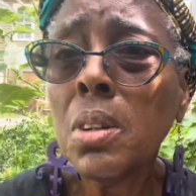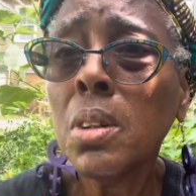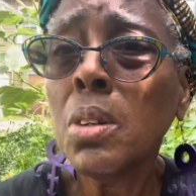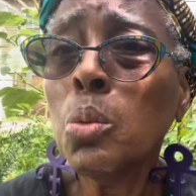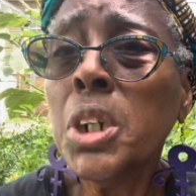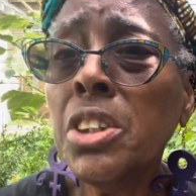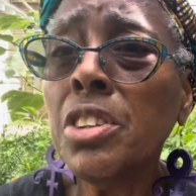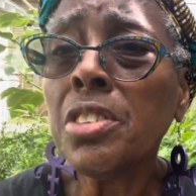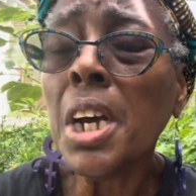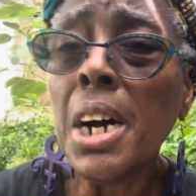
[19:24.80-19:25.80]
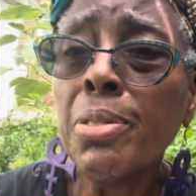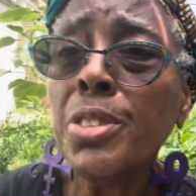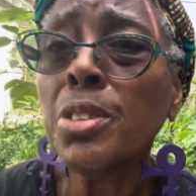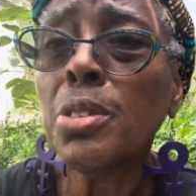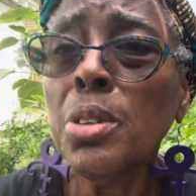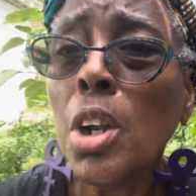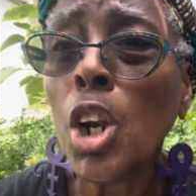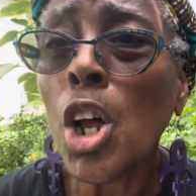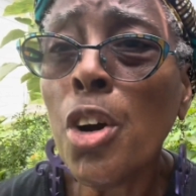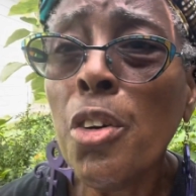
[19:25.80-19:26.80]
We just have to
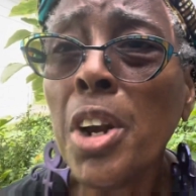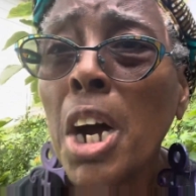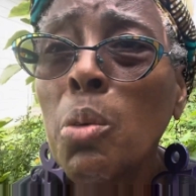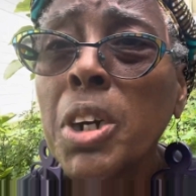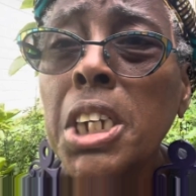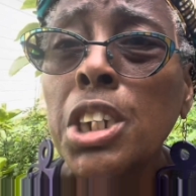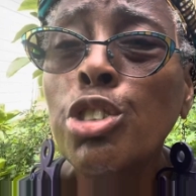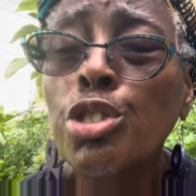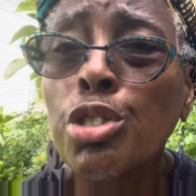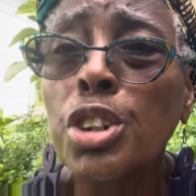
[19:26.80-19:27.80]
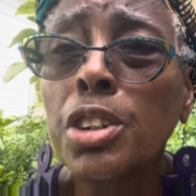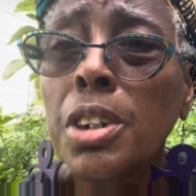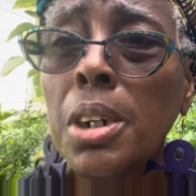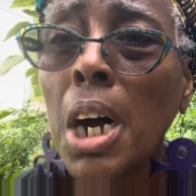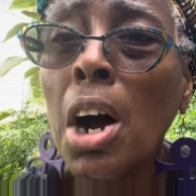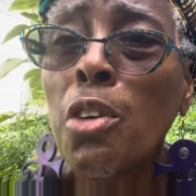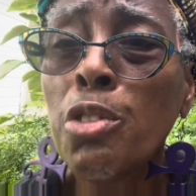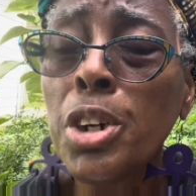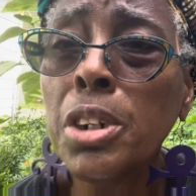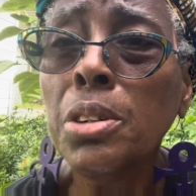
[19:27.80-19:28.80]
learn our history, our
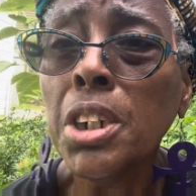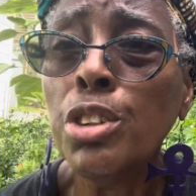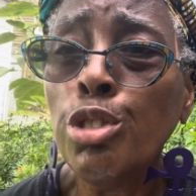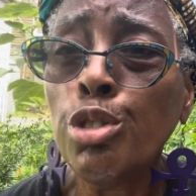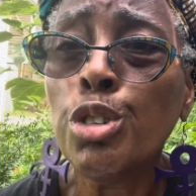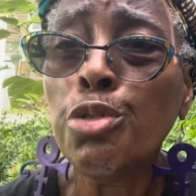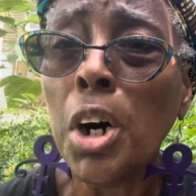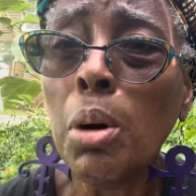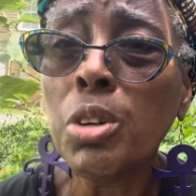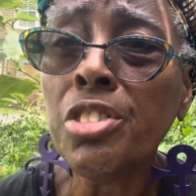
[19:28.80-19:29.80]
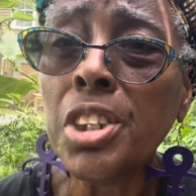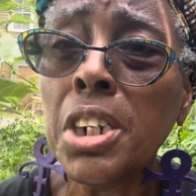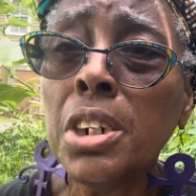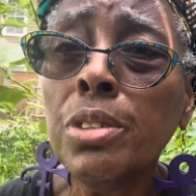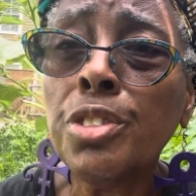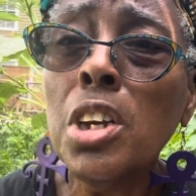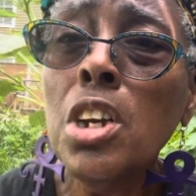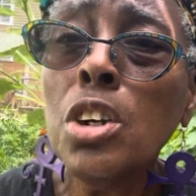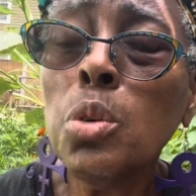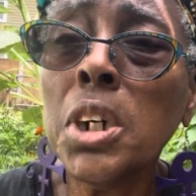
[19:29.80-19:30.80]
real history for ourselves.
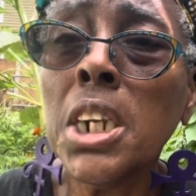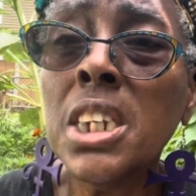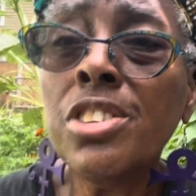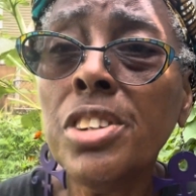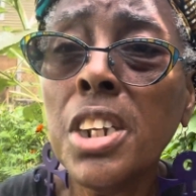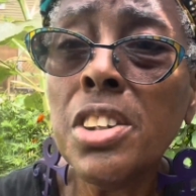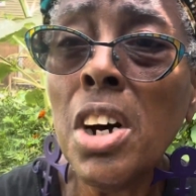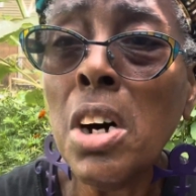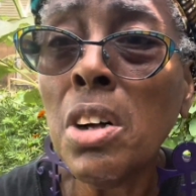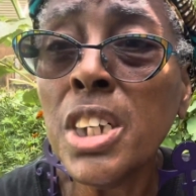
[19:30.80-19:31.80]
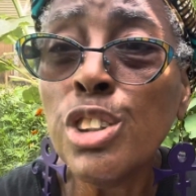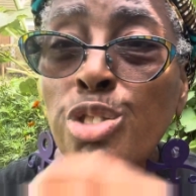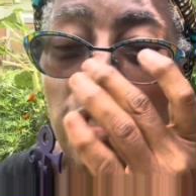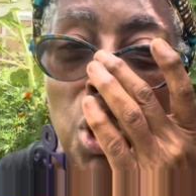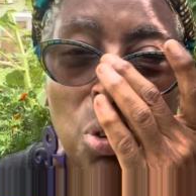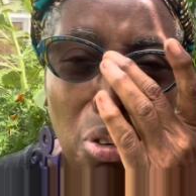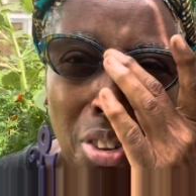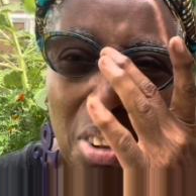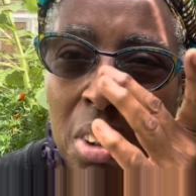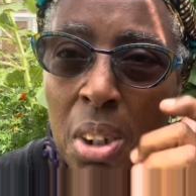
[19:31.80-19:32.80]
Quit listening to all these folks
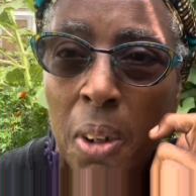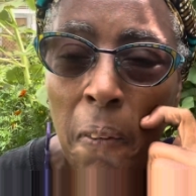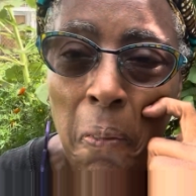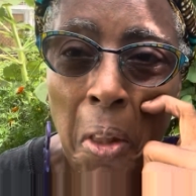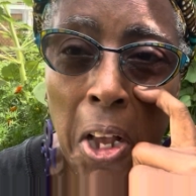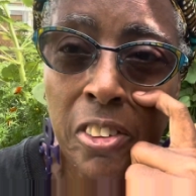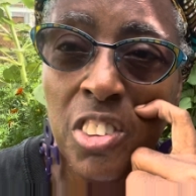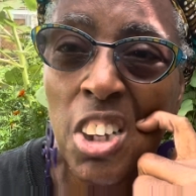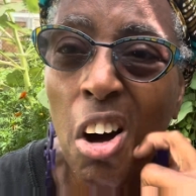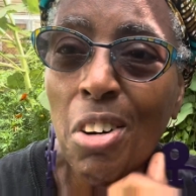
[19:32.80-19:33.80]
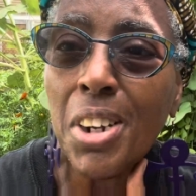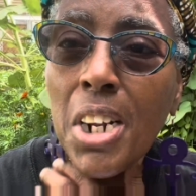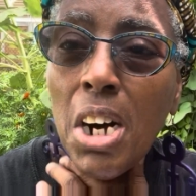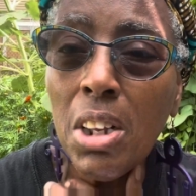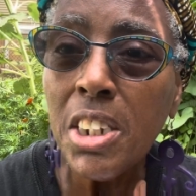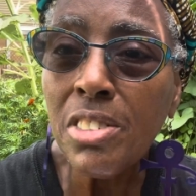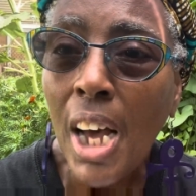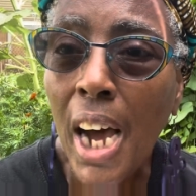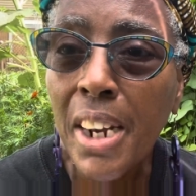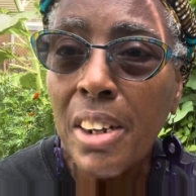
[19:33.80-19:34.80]
that's talking all this
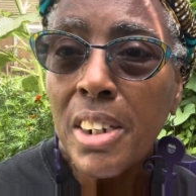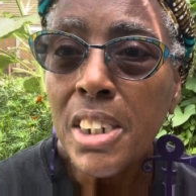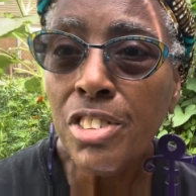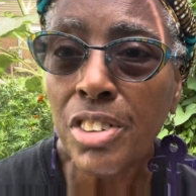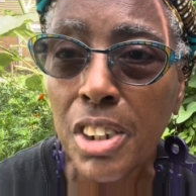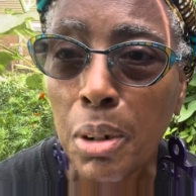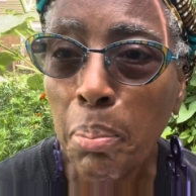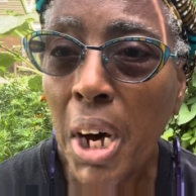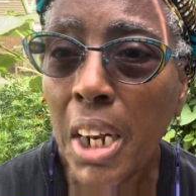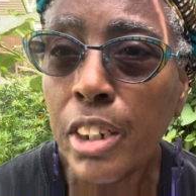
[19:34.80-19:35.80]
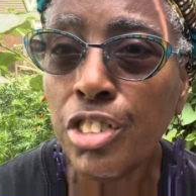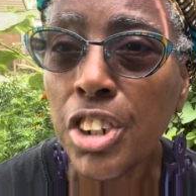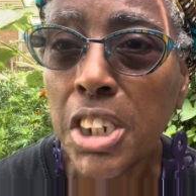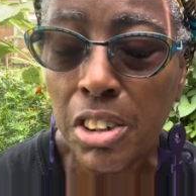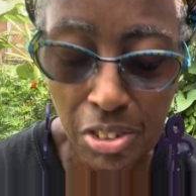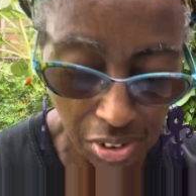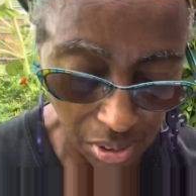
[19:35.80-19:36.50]
idealistic apologetics.